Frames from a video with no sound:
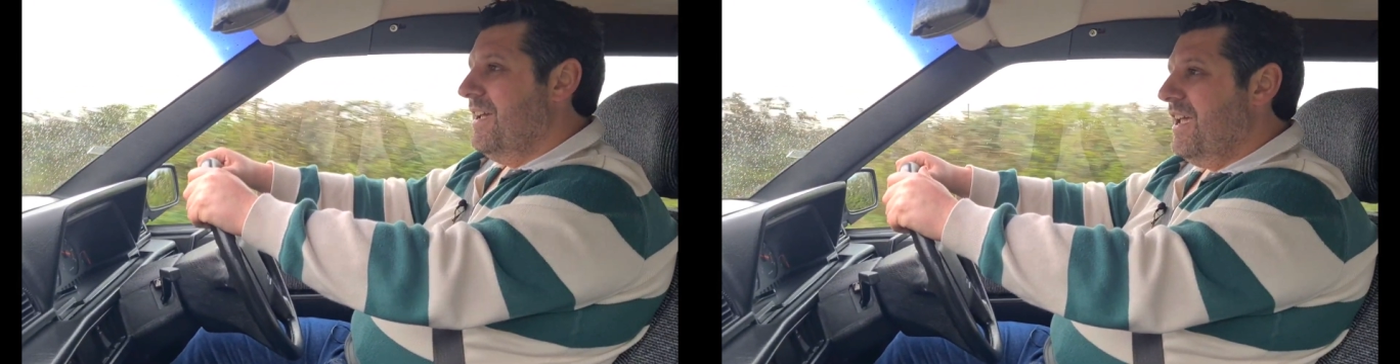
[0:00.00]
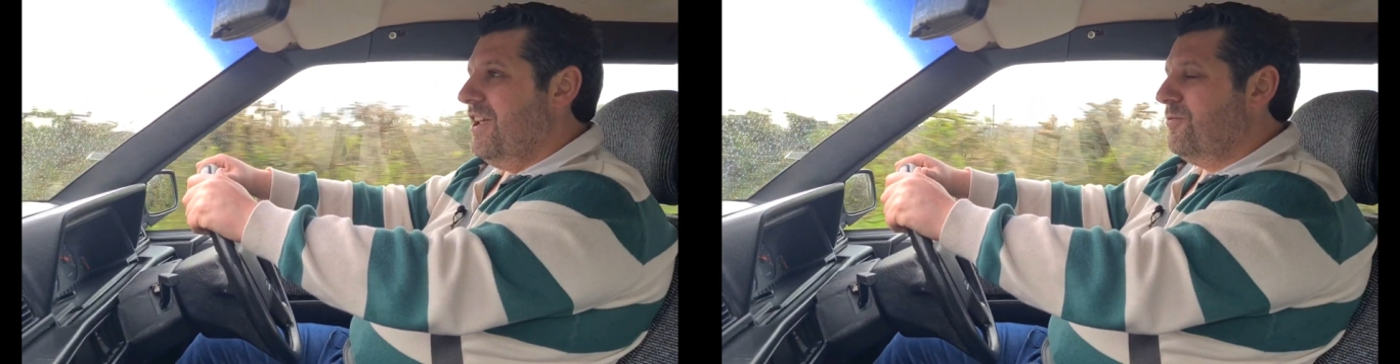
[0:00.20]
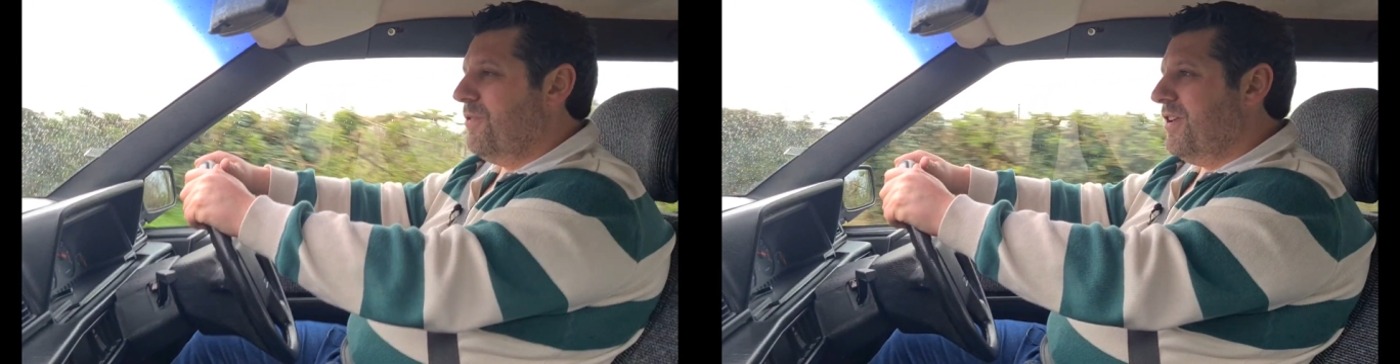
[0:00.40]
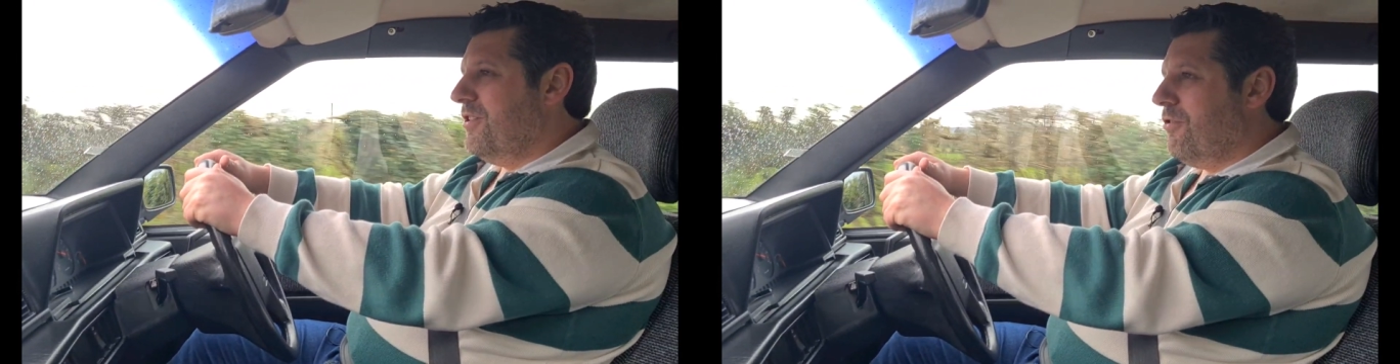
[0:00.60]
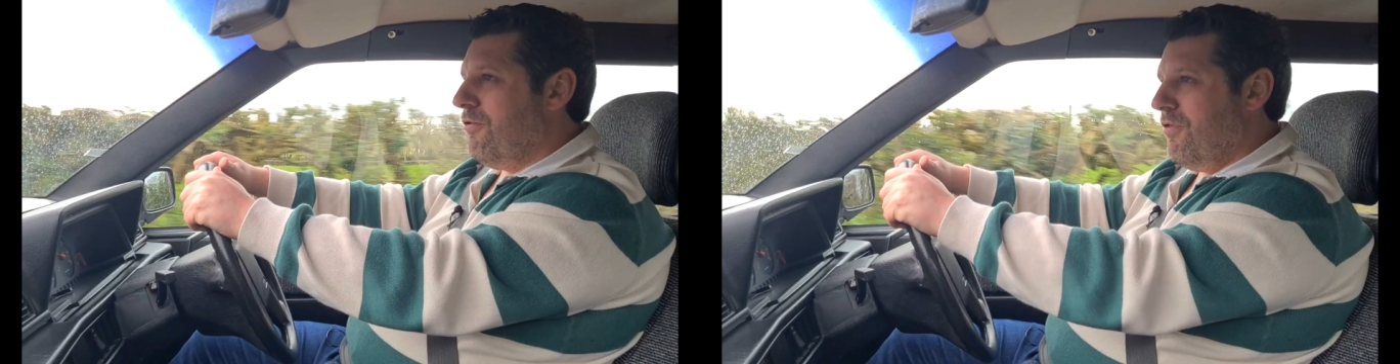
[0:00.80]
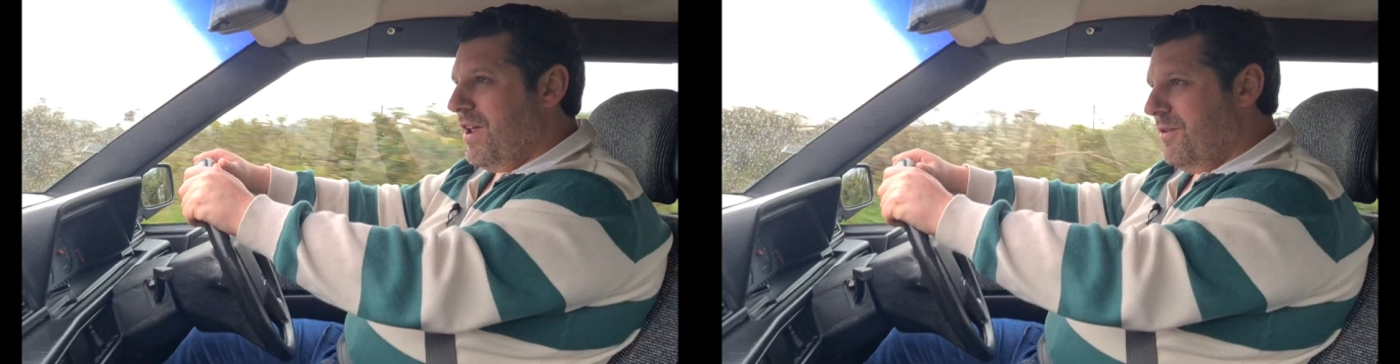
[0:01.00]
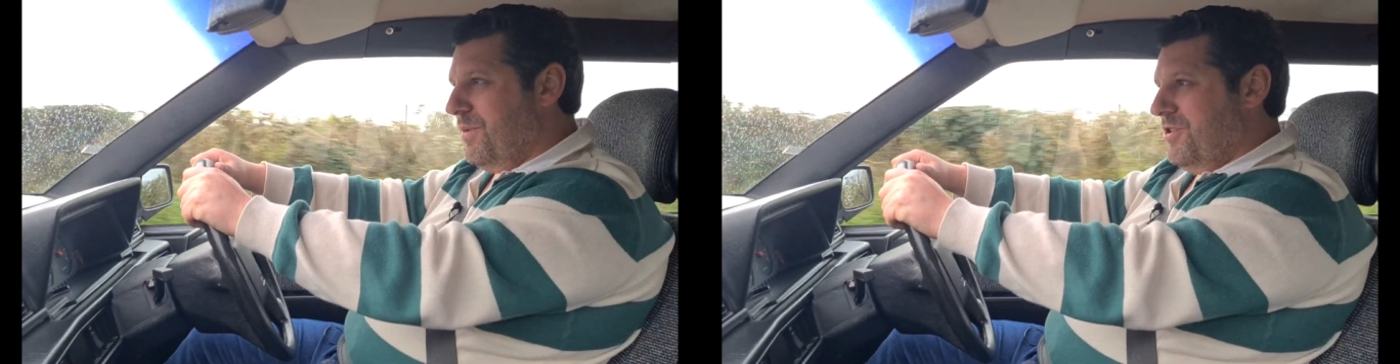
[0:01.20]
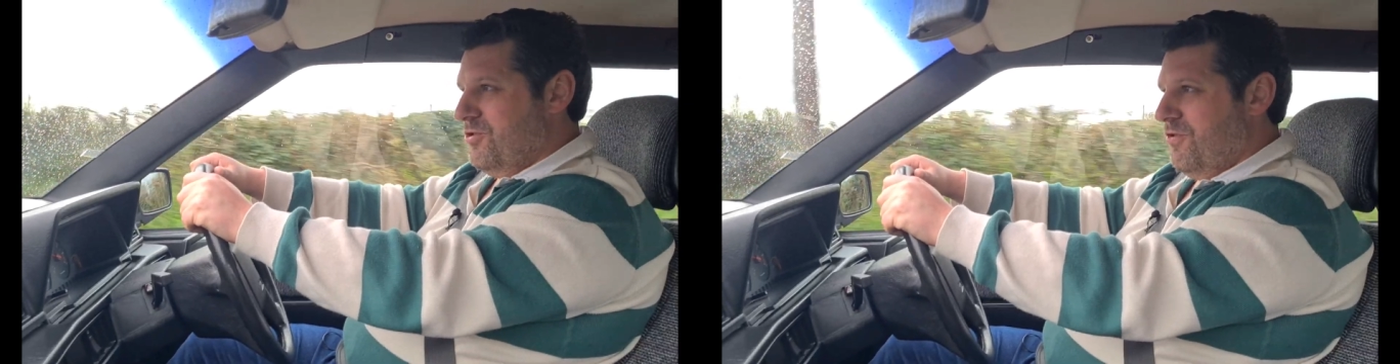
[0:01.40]
It was
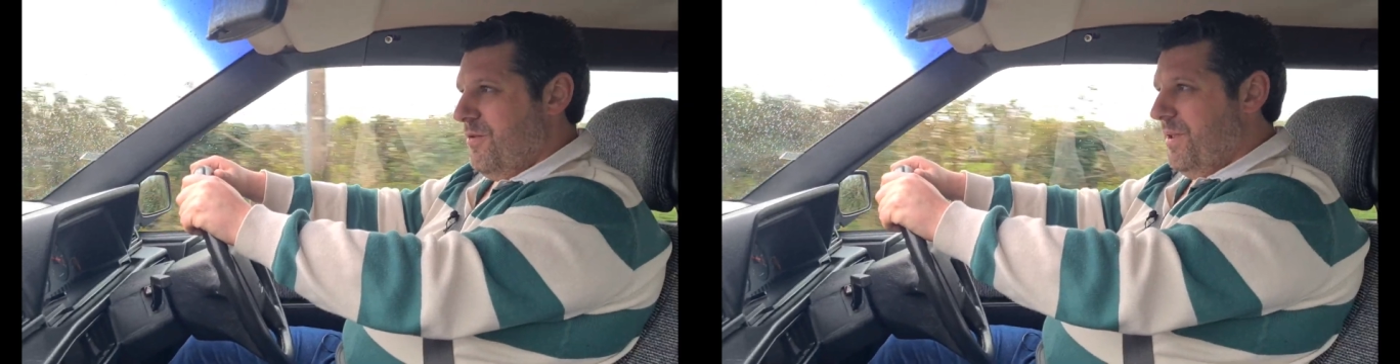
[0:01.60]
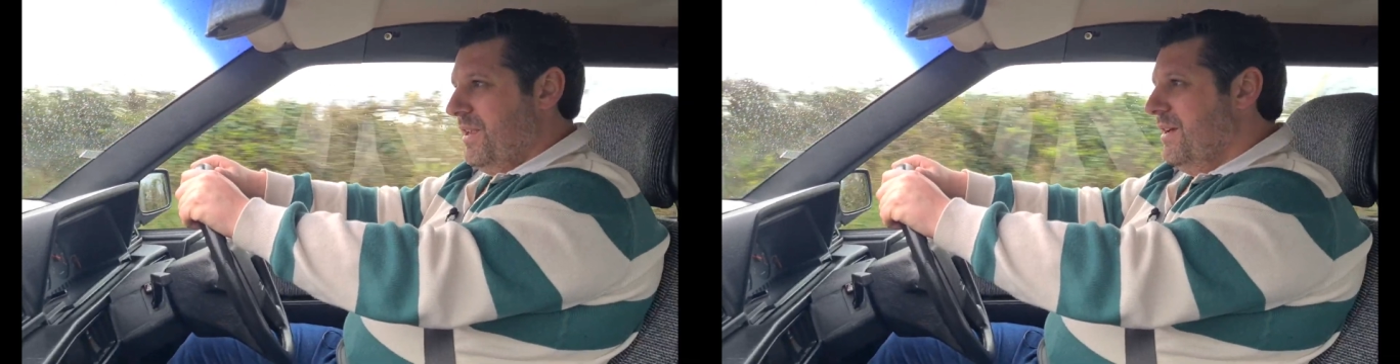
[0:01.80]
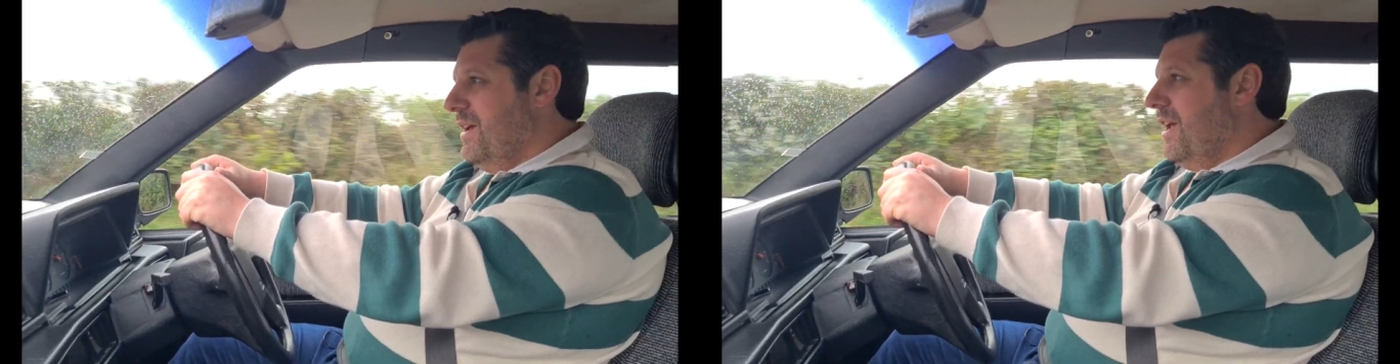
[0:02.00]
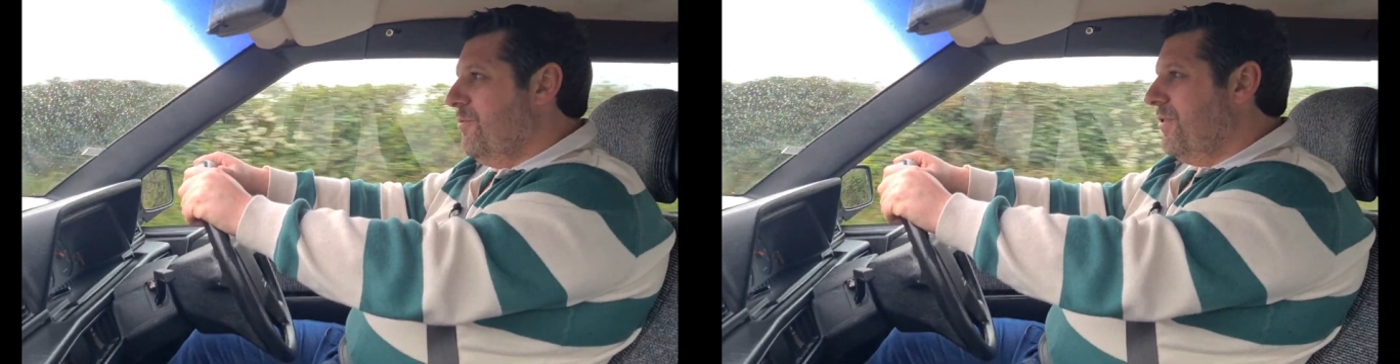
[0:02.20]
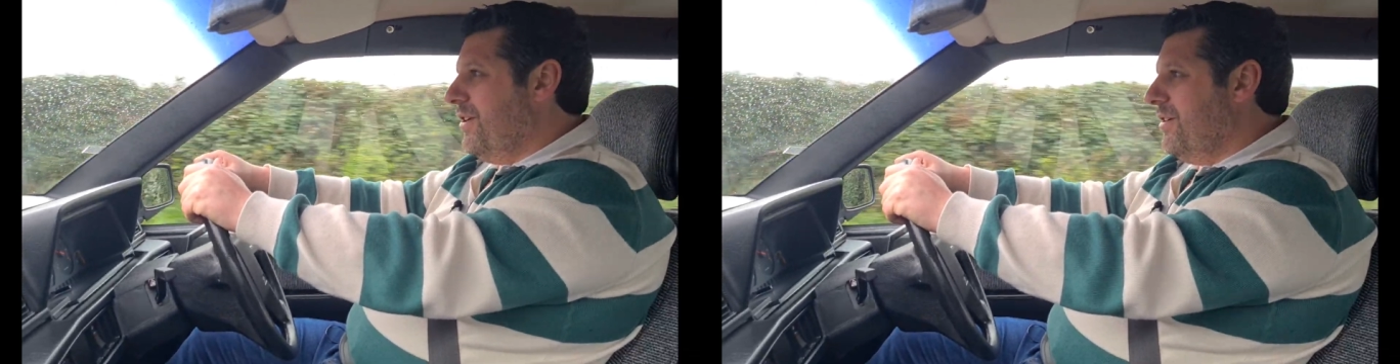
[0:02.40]
incredibly durable. It was